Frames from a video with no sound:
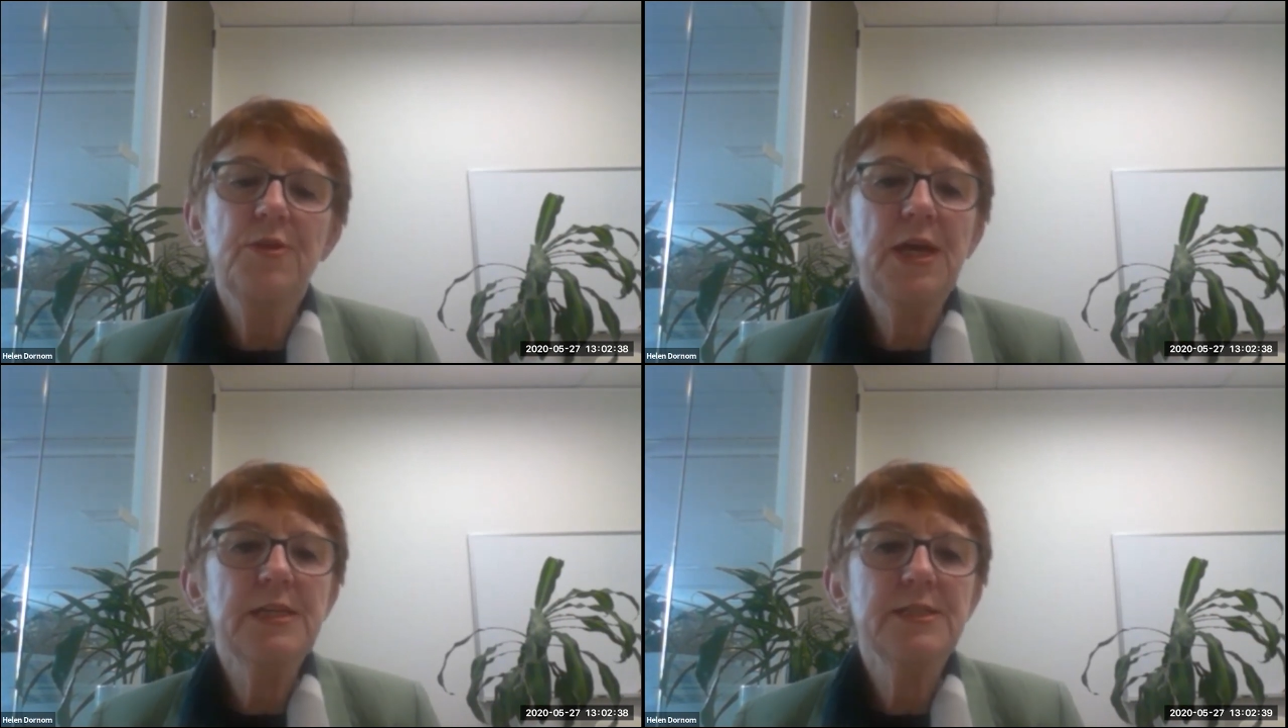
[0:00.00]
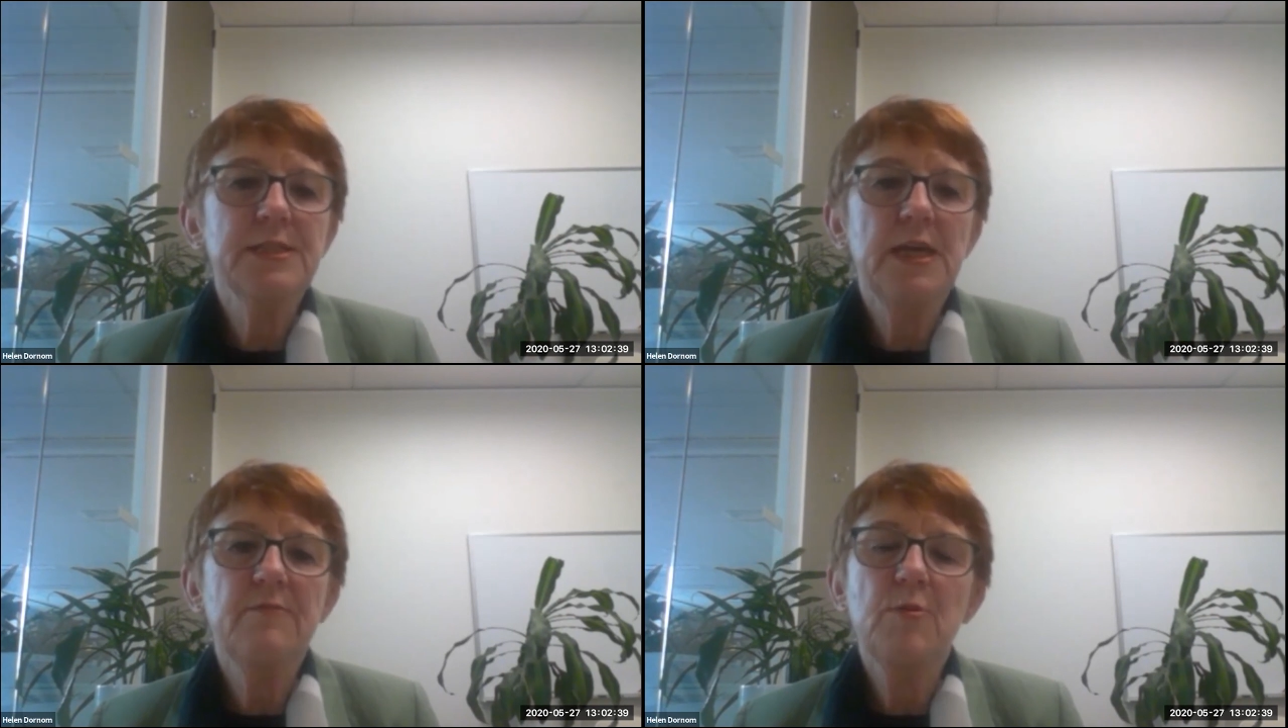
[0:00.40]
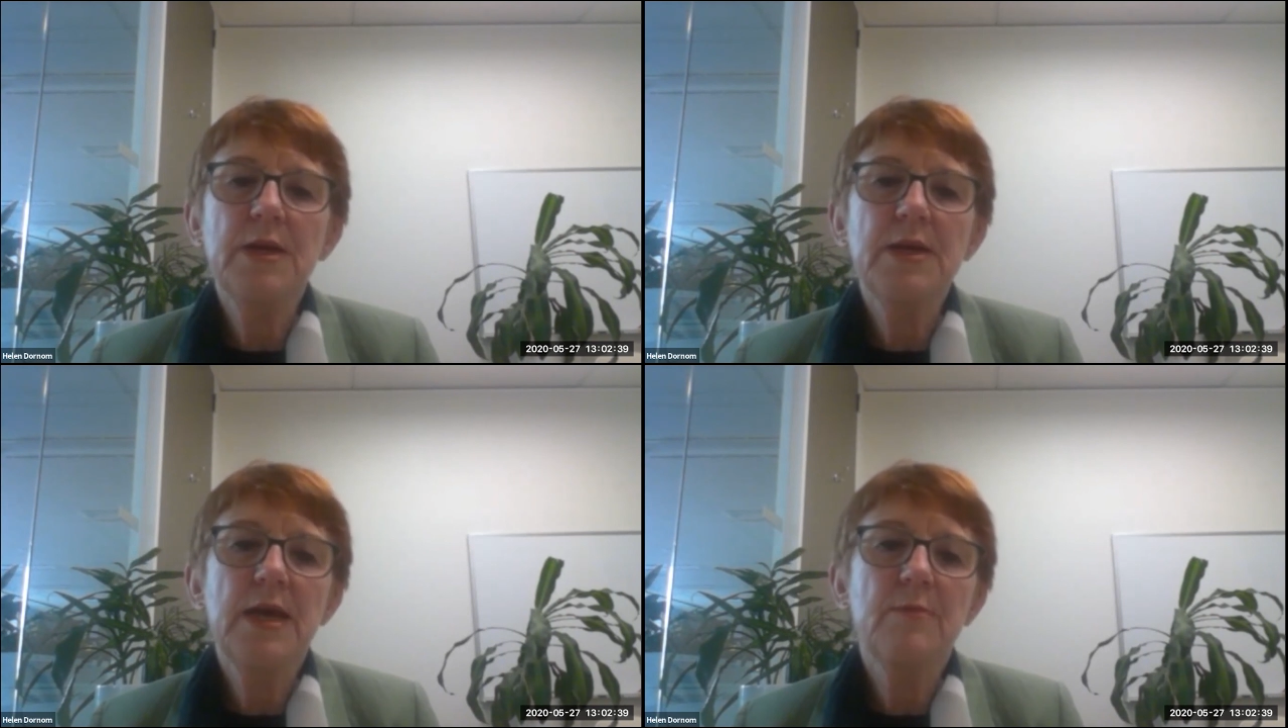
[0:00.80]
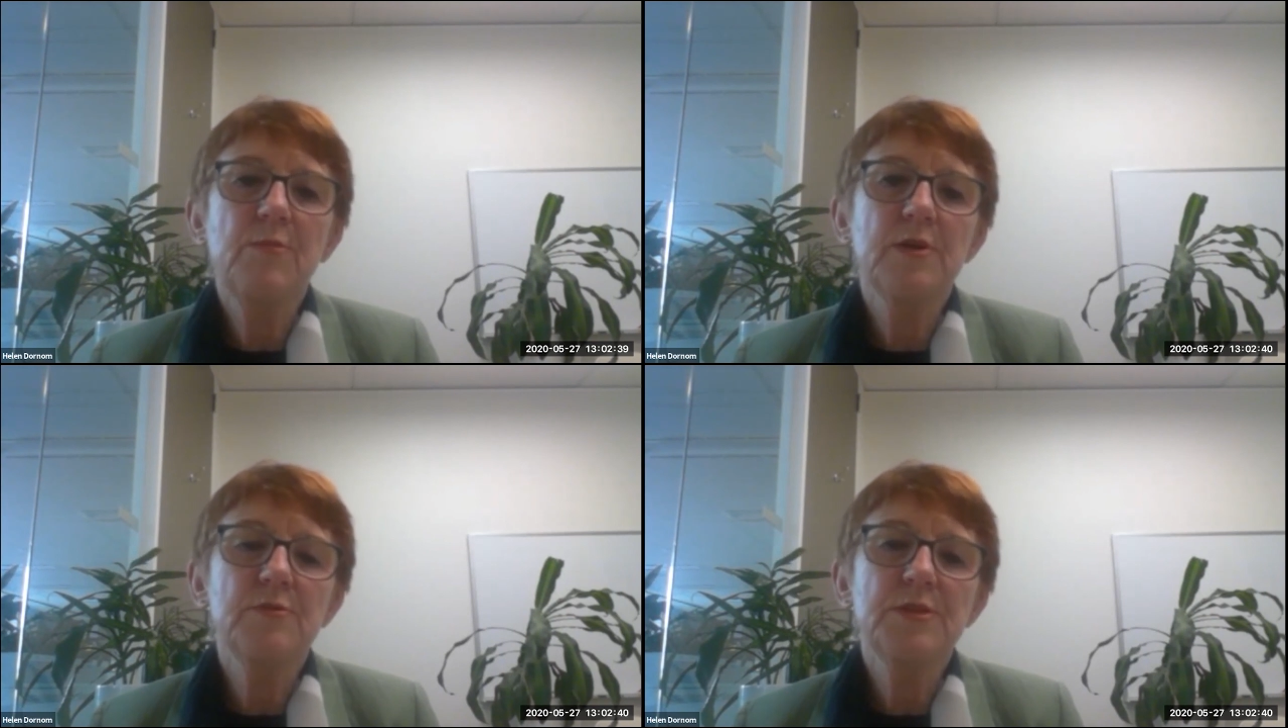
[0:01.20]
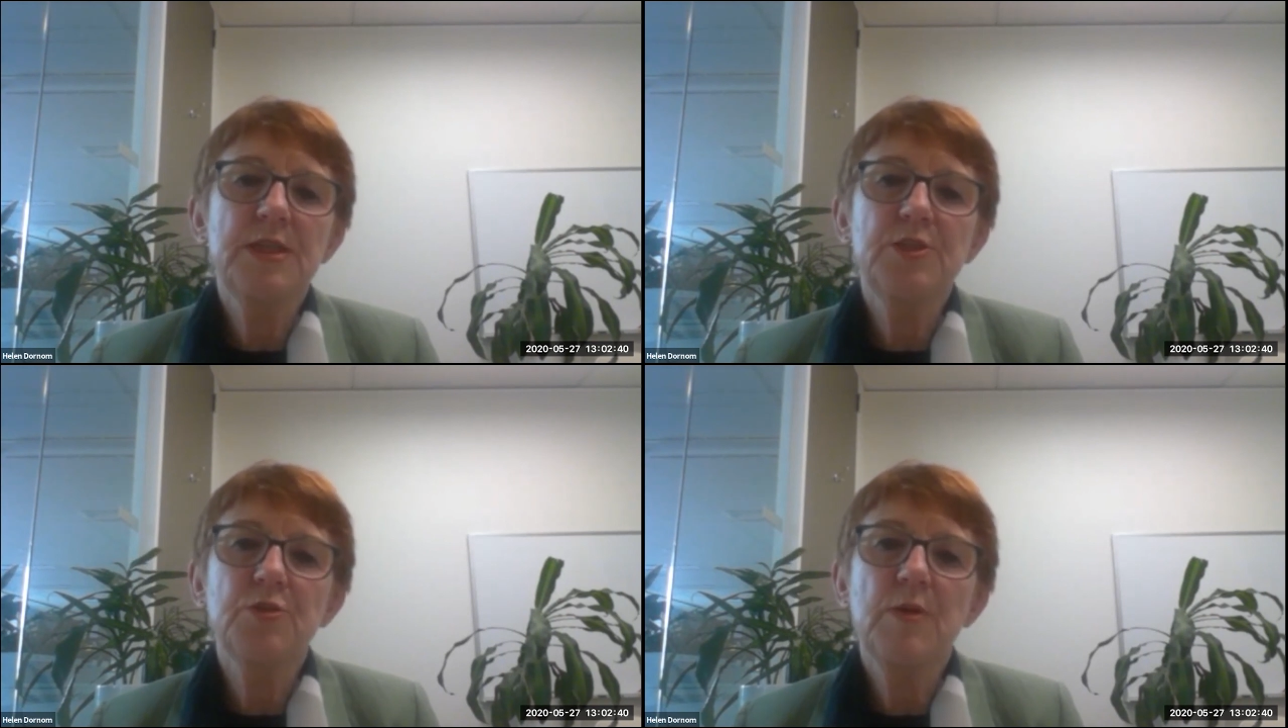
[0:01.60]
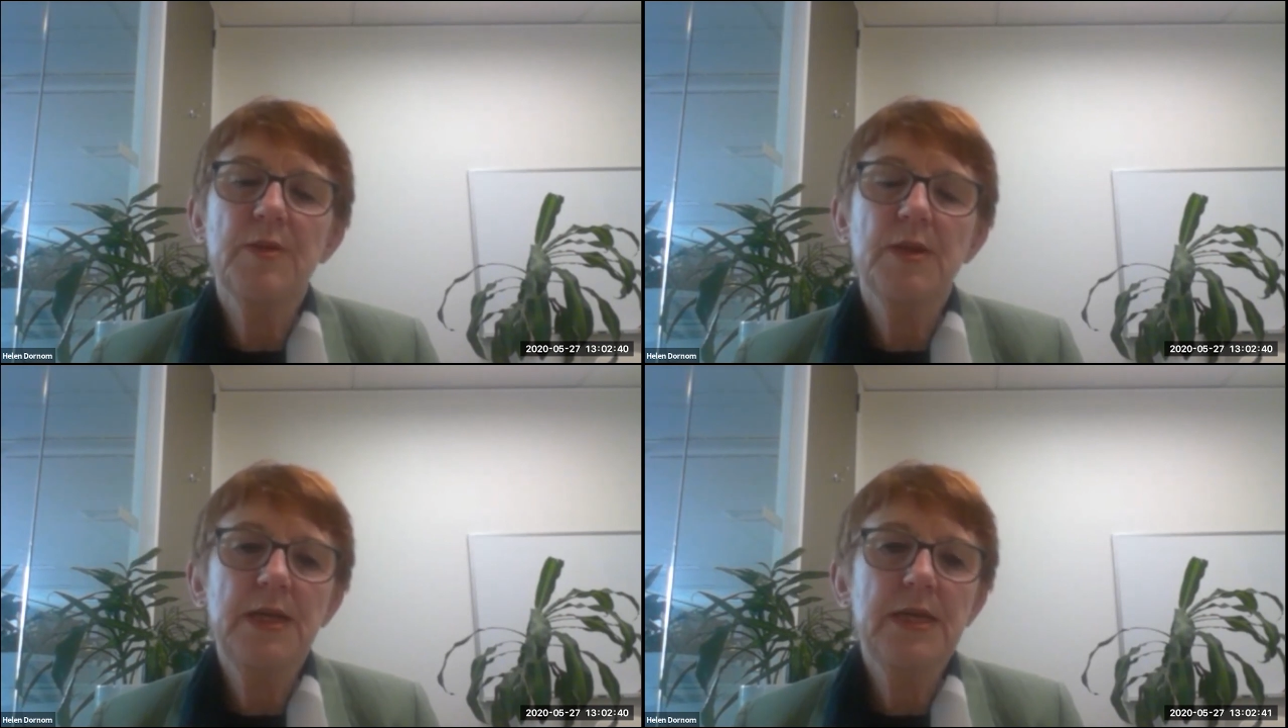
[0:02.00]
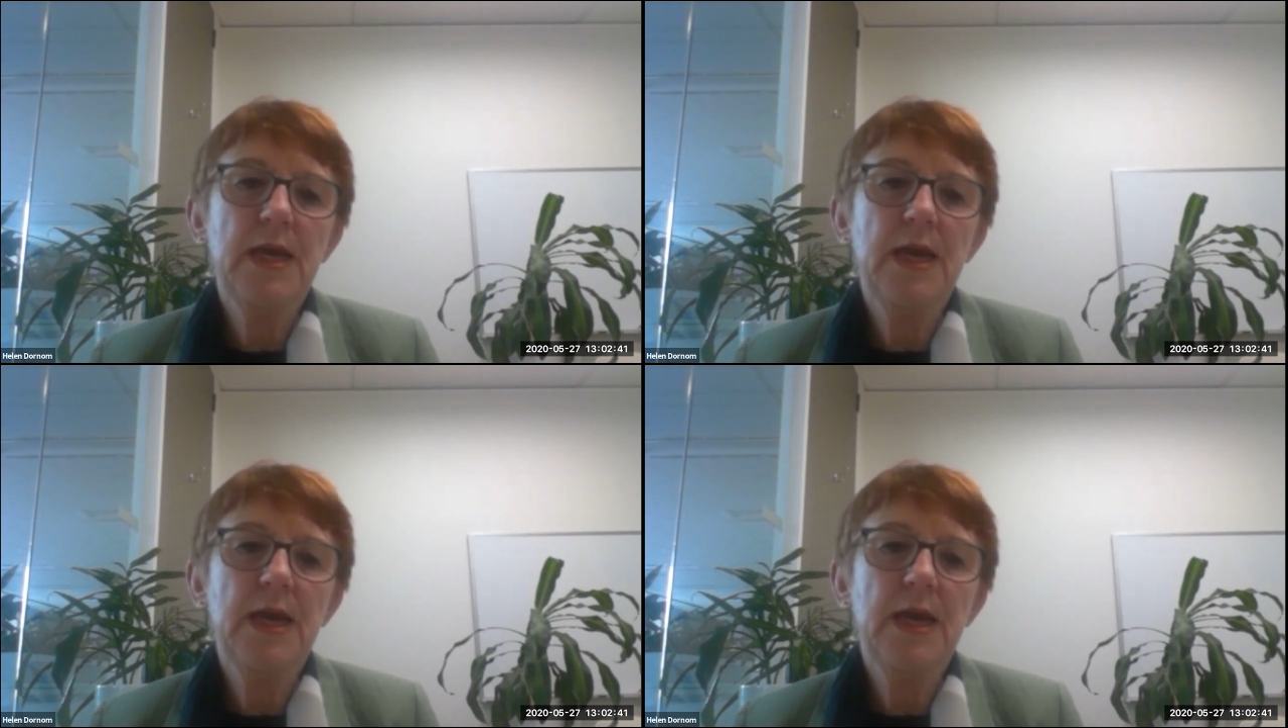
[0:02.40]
thanks everyone, and we'll send you around the link,